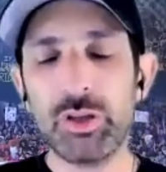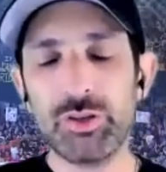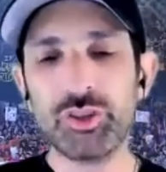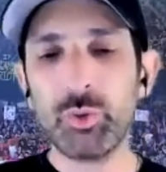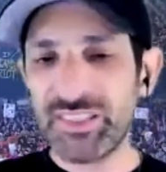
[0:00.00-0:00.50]

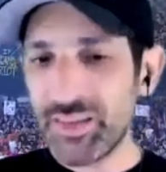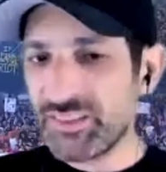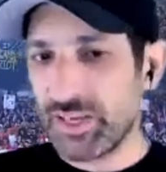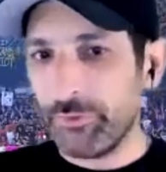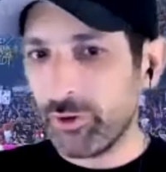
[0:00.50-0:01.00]
So is
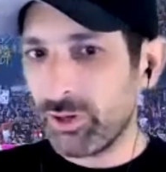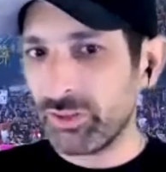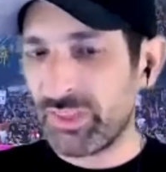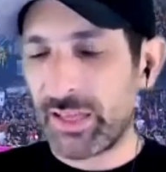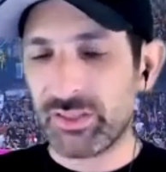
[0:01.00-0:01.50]
it
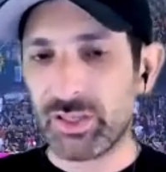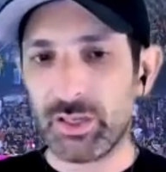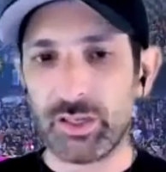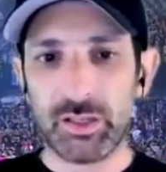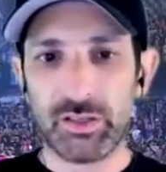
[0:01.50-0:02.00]
difficult then
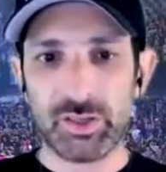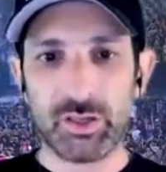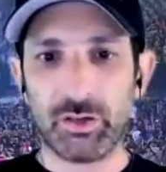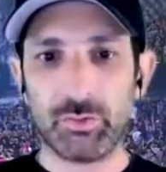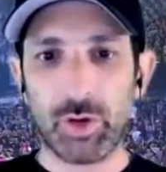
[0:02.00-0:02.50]
to
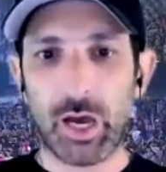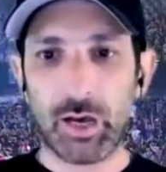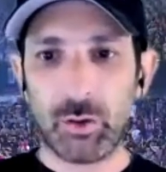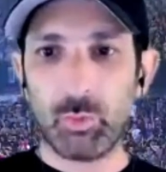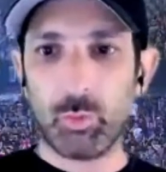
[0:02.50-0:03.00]

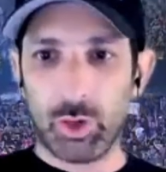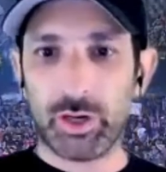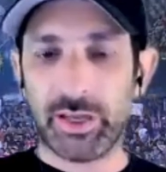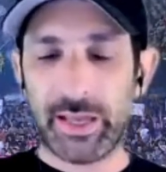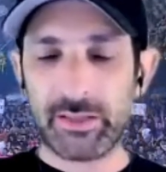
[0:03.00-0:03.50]

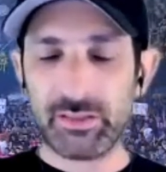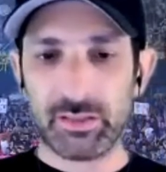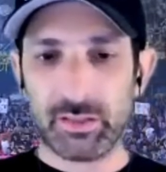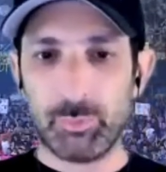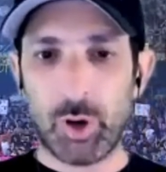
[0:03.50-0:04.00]
work
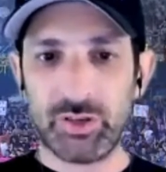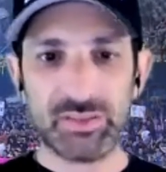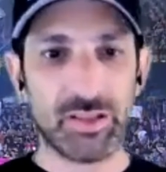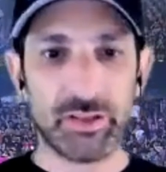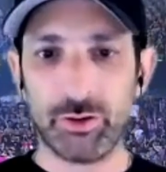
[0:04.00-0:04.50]
against
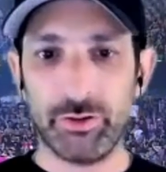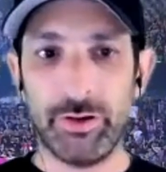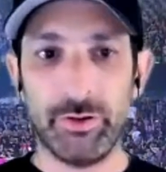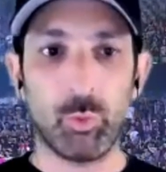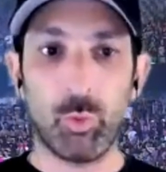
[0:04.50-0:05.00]
opponents that you're,
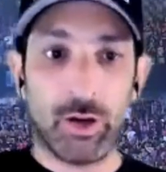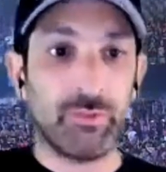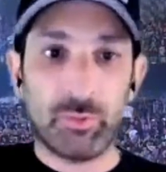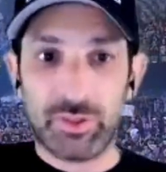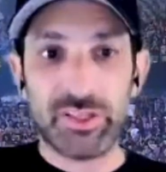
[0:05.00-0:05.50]
one of
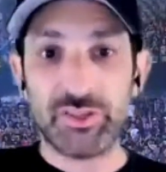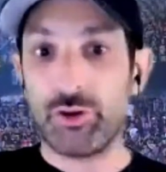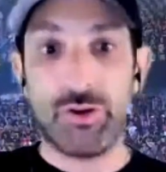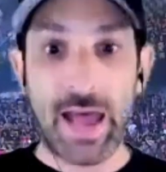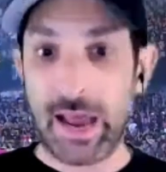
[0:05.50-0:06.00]
them at least,
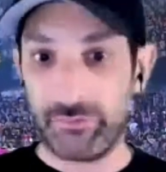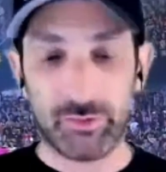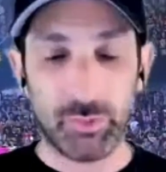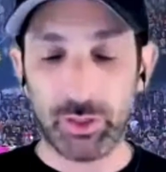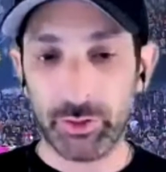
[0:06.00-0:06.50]
you're not
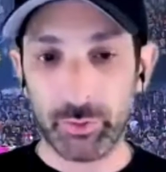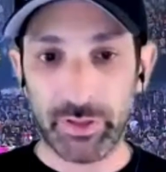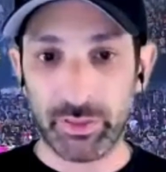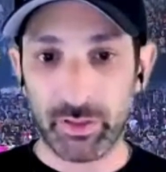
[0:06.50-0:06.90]
familiar with at